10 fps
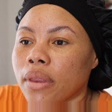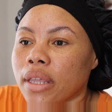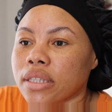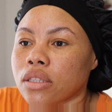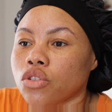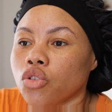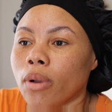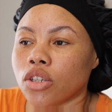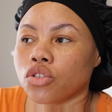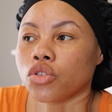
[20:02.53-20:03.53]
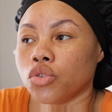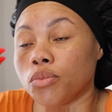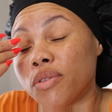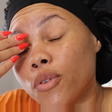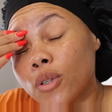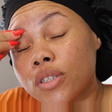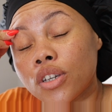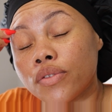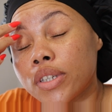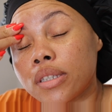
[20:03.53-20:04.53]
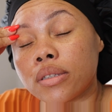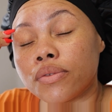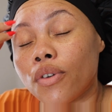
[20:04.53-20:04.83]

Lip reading: there's too much to do before service